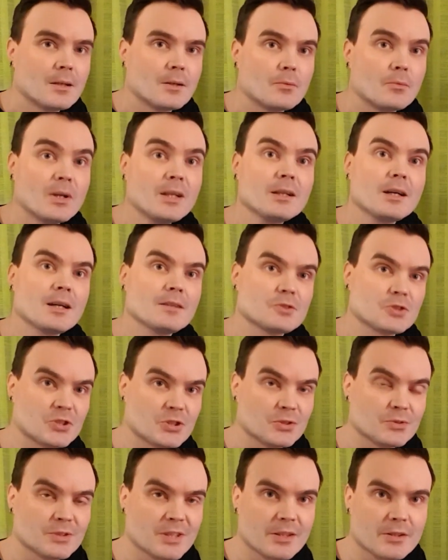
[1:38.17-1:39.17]
When I was
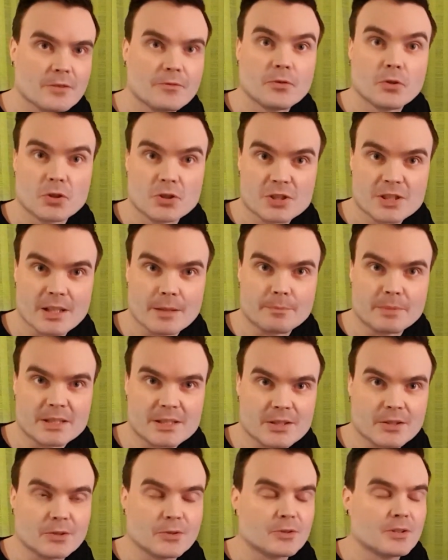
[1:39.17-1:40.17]
shooting the first
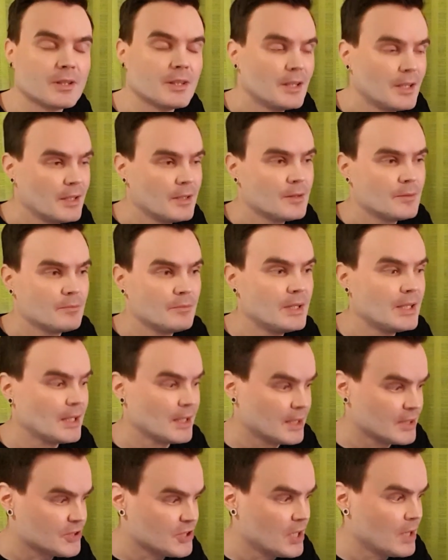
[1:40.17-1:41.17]
episode,
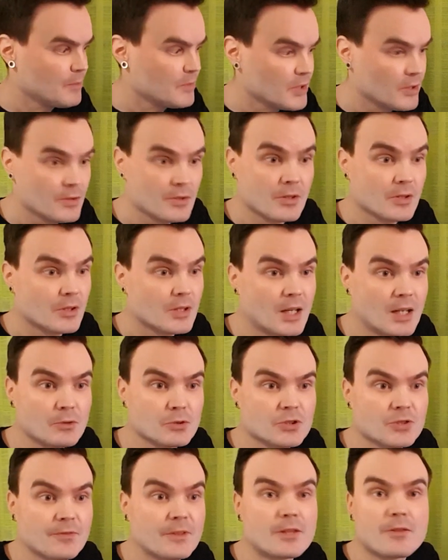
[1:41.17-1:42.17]
Milla jumped on the
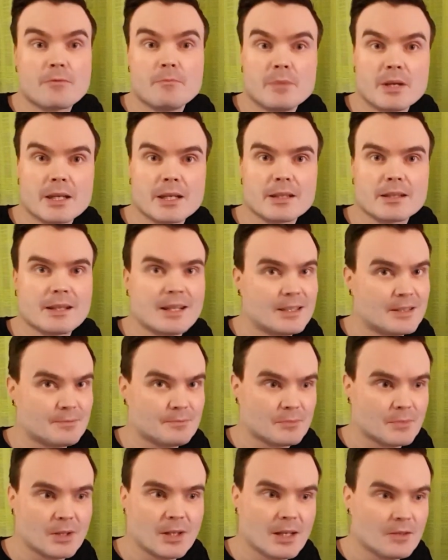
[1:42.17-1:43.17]
couch with me and
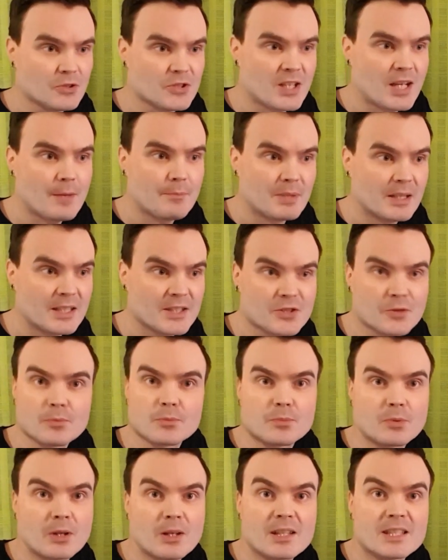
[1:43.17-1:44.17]
I was happily
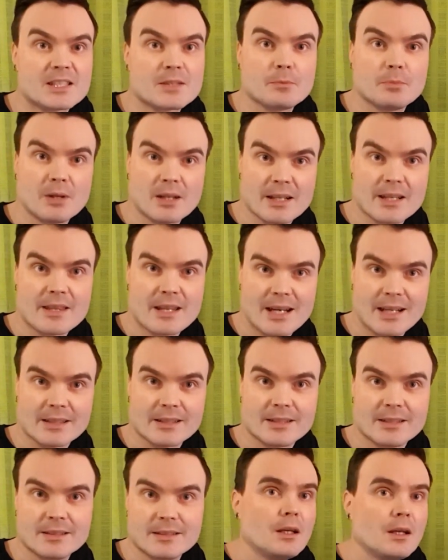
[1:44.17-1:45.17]
surprised by that.
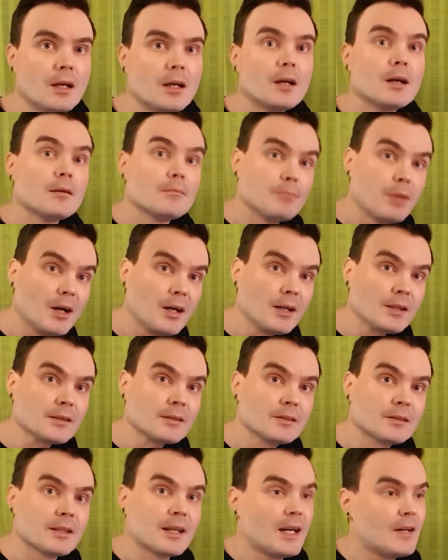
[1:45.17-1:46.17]
But
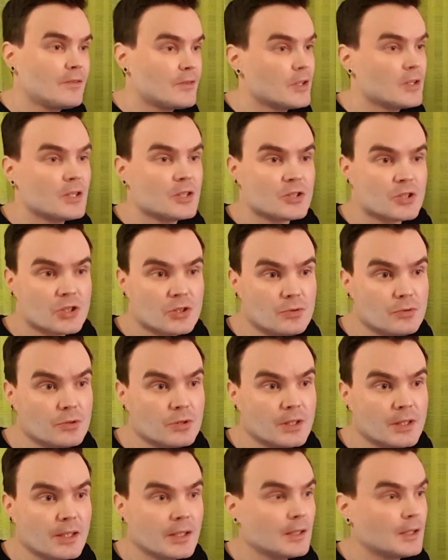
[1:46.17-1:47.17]
after the
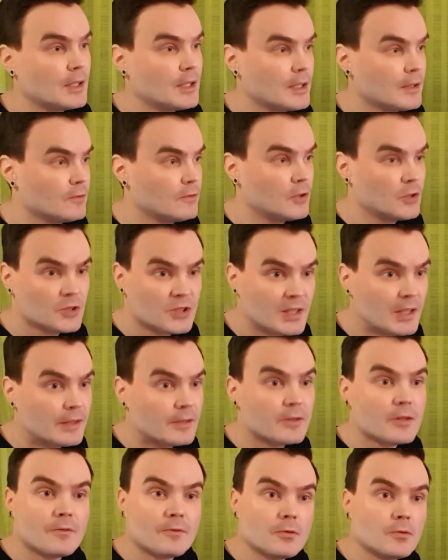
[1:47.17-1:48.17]
shooting I watched
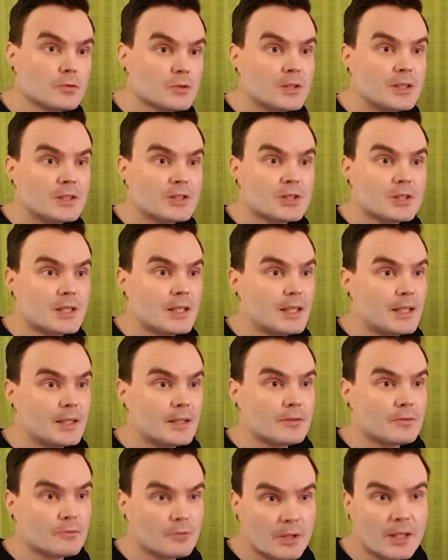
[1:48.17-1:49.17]
the footage
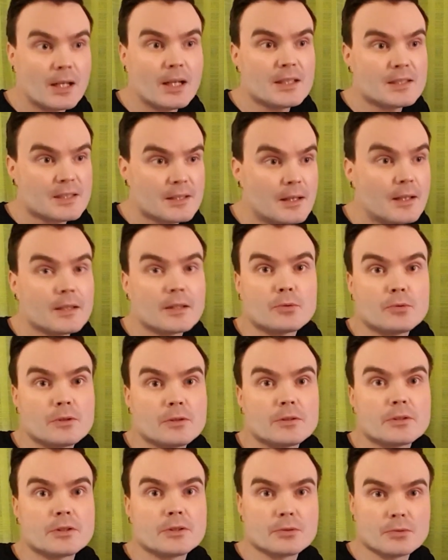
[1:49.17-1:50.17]
and realized I
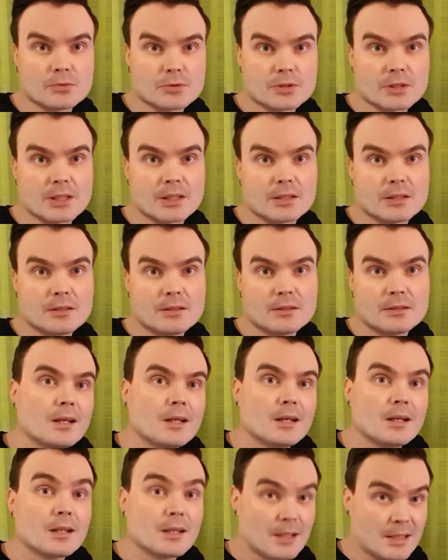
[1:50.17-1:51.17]
couldn't use it.
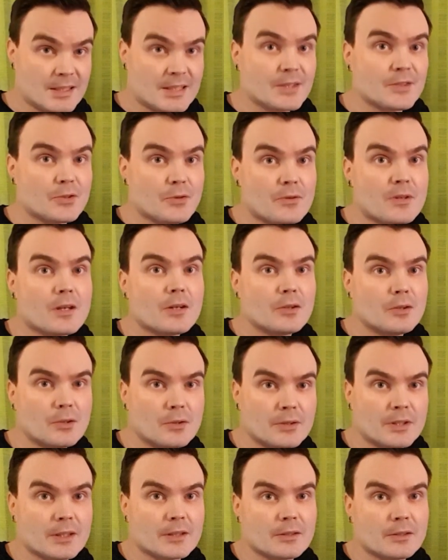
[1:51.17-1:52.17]
Listen to the
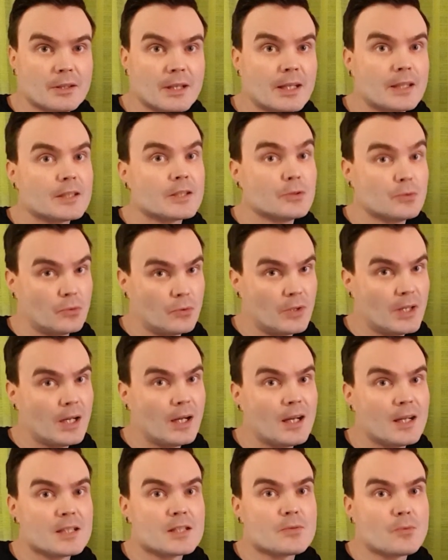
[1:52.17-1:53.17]
audio and you
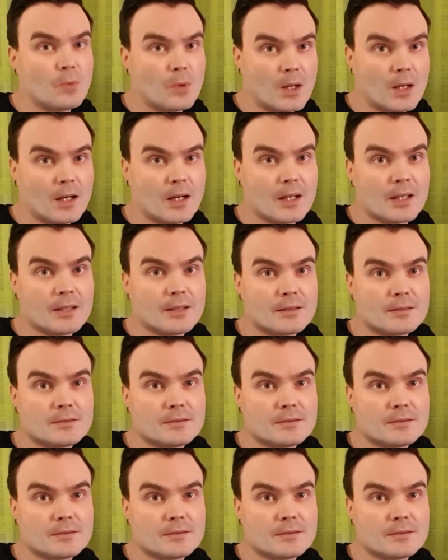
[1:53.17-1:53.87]
realize why.